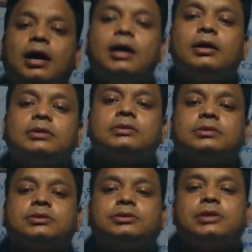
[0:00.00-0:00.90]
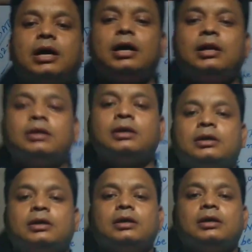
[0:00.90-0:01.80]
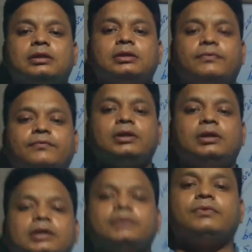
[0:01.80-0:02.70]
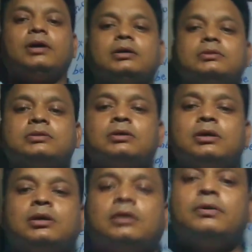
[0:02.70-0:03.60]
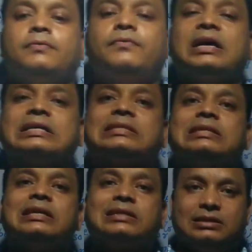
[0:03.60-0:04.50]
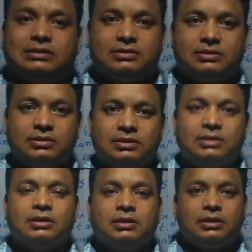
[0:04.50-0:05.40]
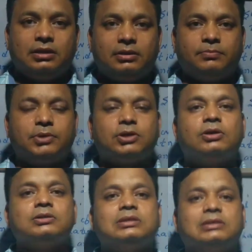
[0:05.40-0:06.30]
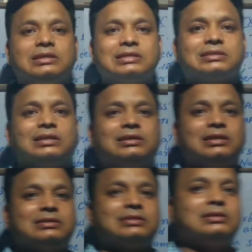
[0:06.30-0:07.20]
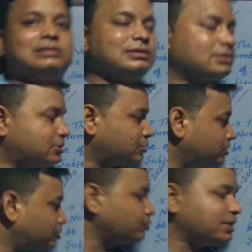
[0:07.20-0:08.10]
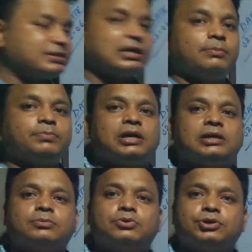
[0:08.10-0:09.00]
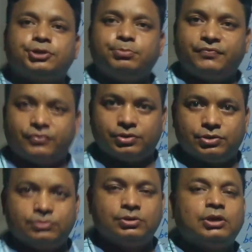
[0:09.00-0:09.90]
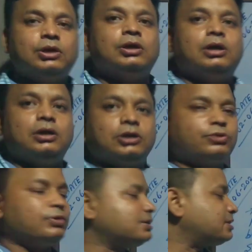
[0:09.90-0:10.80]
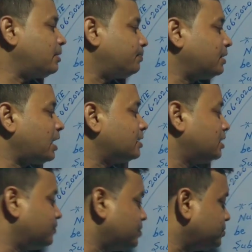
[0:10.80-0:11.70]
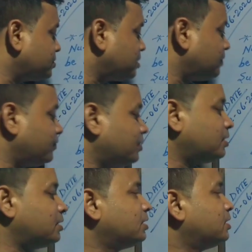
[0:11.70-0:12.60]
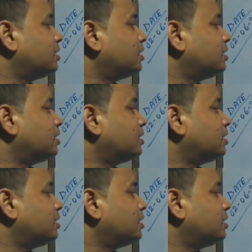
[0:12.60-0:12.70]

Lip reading: and child in the village was vaccinated. Because in these sentences, the two examples I have quoted before you, and two examples I have used the word